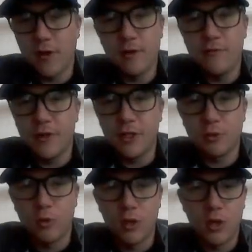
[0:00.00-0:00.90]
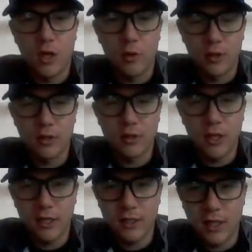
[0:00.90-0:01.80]
very visual. We're going to
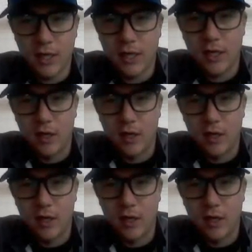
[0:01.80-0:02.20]
talk today